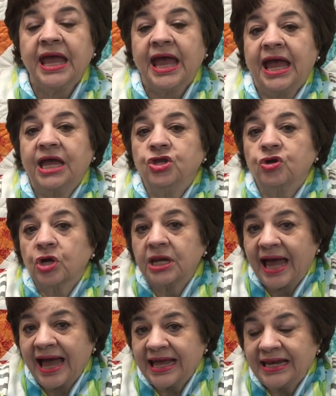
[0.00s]
and your
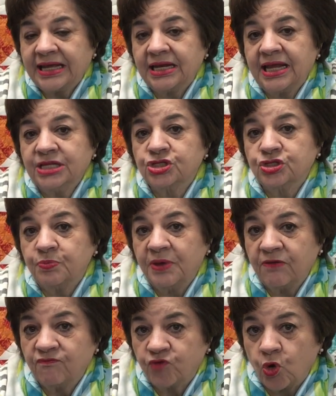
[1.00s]
lining needs to
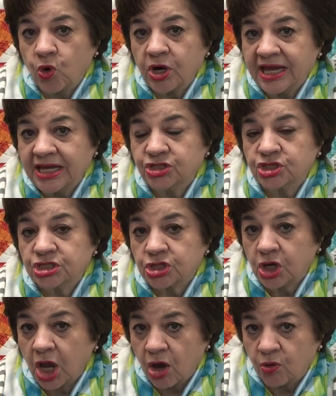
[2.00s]
be 4 inches
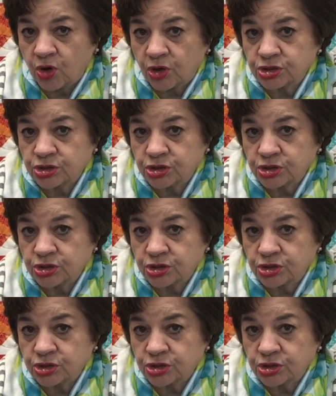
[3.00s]
longer.